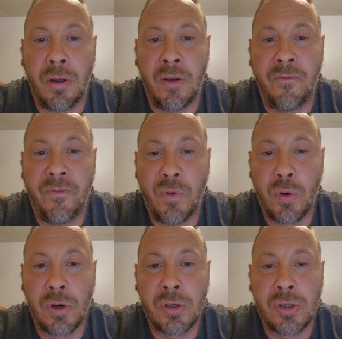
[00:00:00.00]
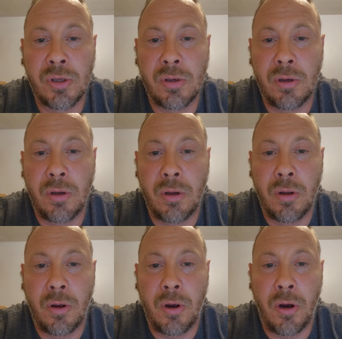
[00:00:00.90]
enforce
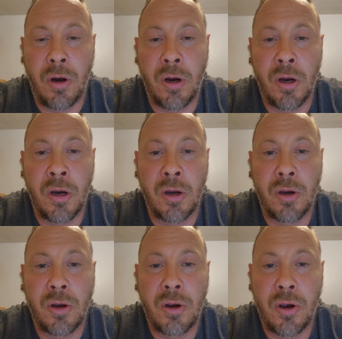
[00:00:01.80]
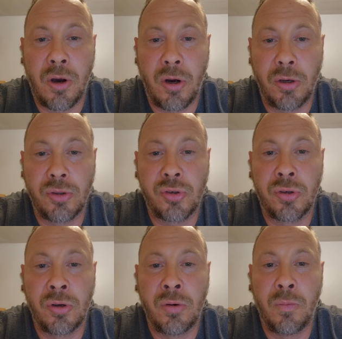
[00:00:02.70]
our
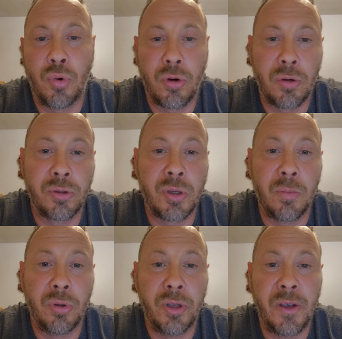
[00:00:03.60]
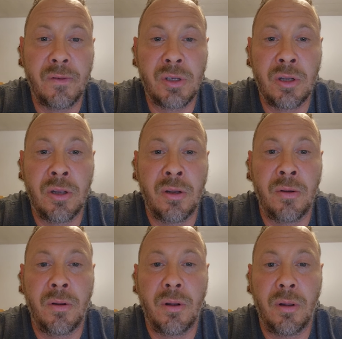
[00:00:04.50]
cultural morals and beliefs,
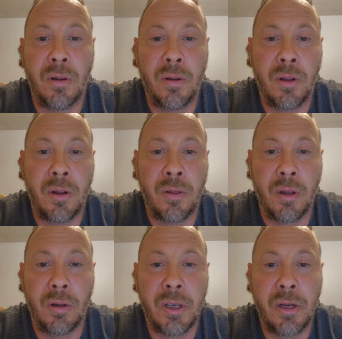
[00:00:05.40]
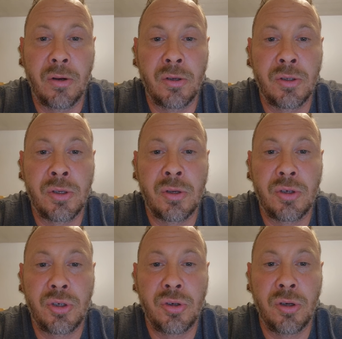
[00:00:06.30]
and the leaders
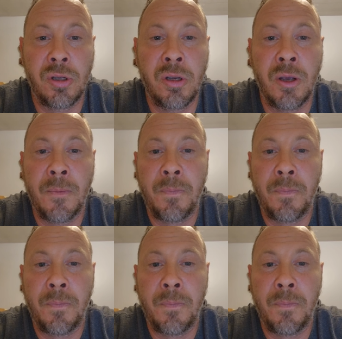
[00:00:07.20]
should